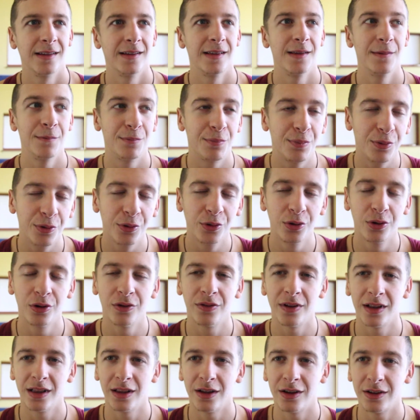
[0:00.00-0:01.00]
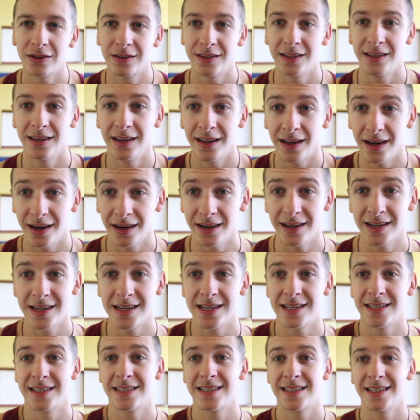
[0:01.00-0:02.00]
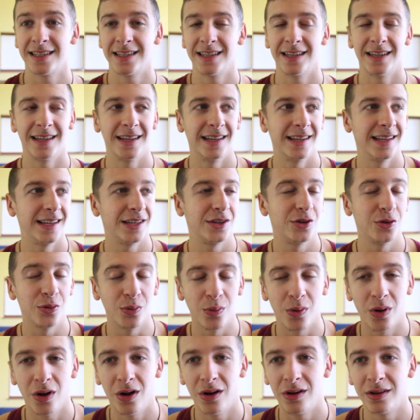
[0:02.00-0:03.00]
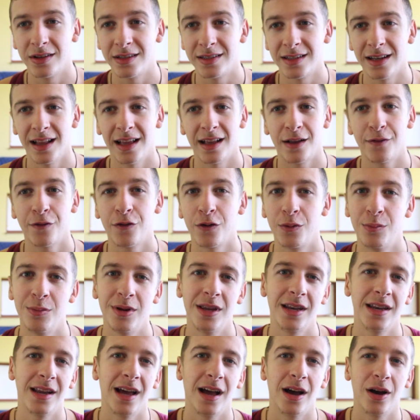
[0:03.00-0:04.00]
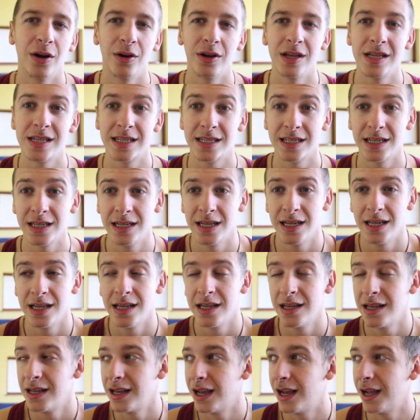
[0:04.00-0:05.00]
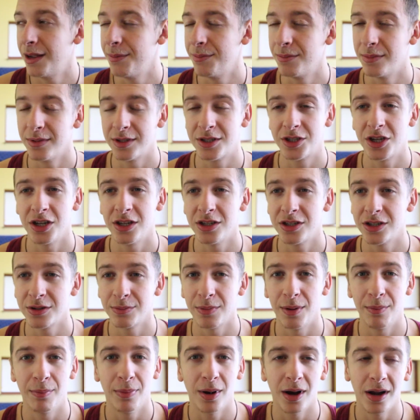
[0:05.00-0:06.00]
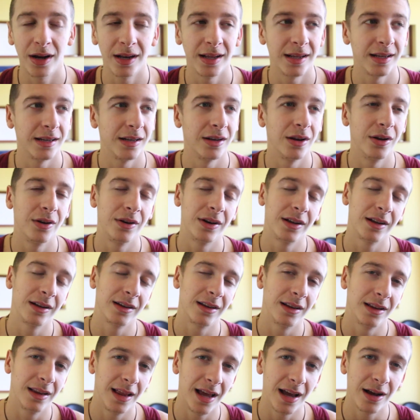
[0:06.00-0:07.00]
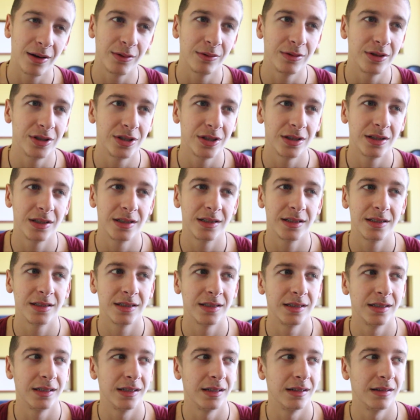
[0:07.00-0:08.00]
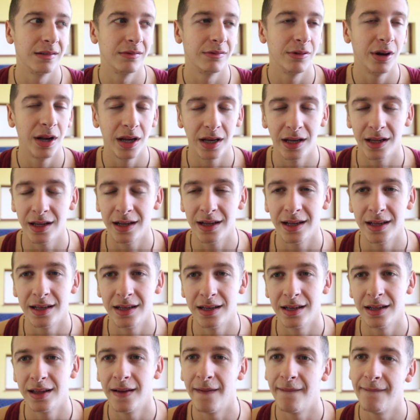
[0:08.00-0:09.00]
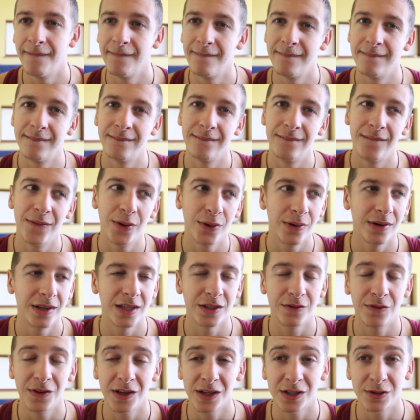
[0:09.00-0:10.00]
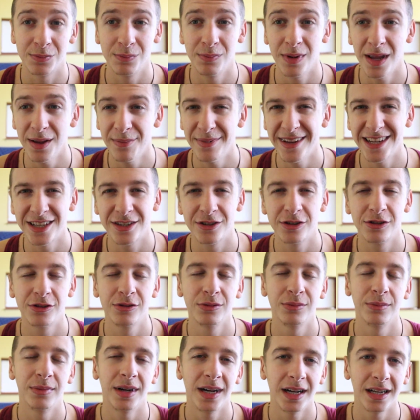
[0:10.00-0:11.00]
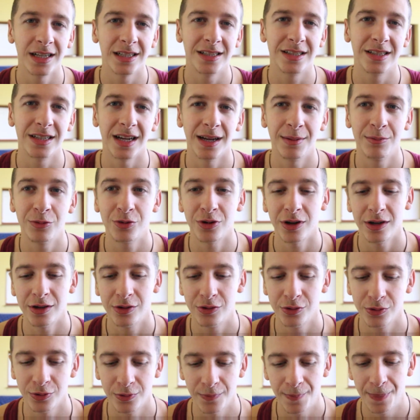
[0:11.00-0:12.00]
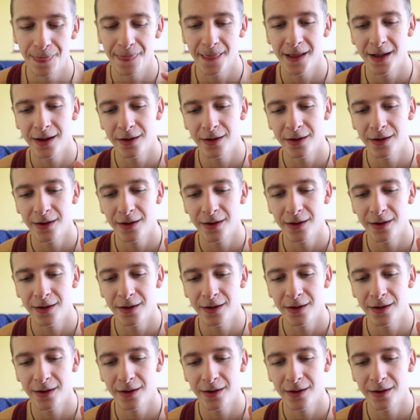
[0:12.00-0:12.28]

improve a lot in the areas uh, that you want. Like for me now is I'm changing my body and learning the languages and reading and uh, doing these things. Maybe it's too much. I'm trying to